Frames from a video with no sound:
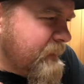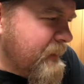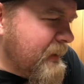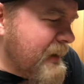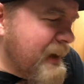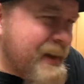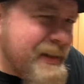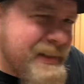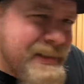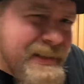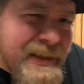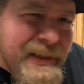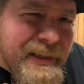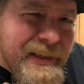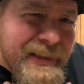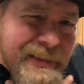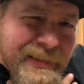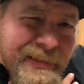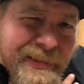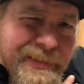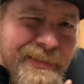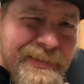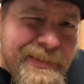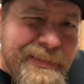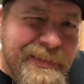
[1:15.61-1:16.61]
I did
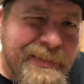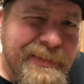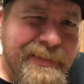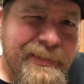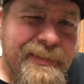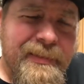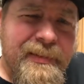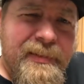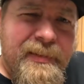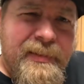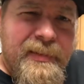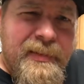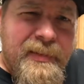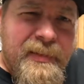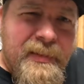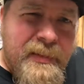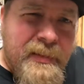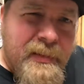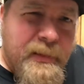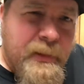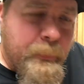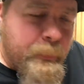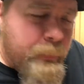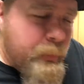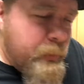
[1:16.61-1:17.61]

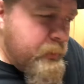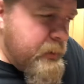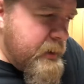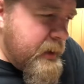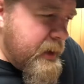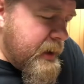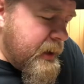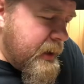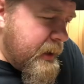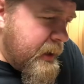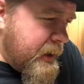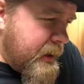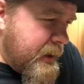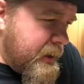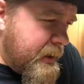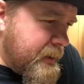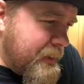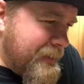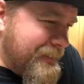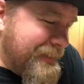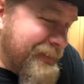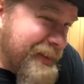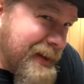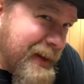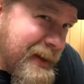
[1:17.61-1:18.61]
a brew day
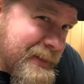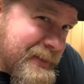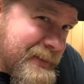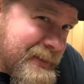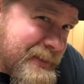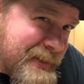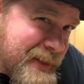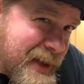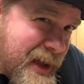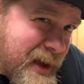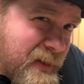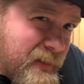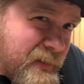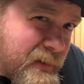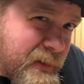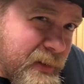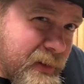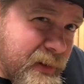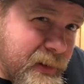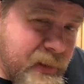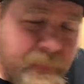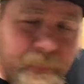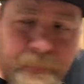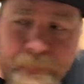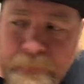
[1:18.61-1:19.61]
last
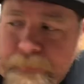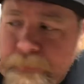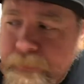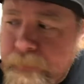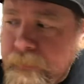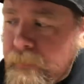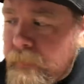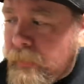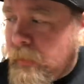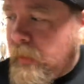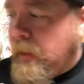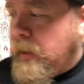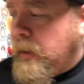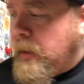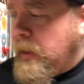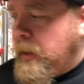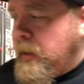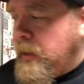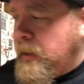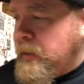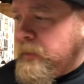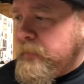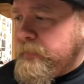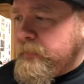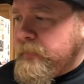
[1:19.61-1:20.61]
Saturday,
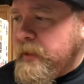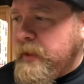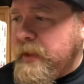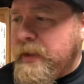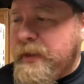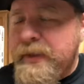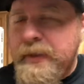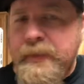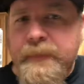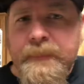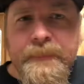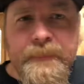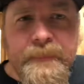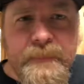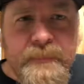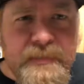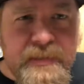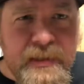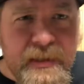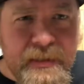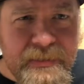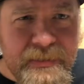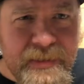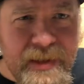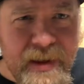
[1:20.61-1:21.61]
and I've got
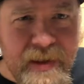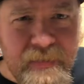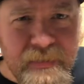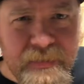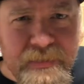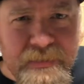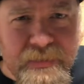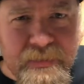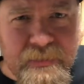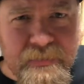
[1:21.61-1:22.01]
10 gallons of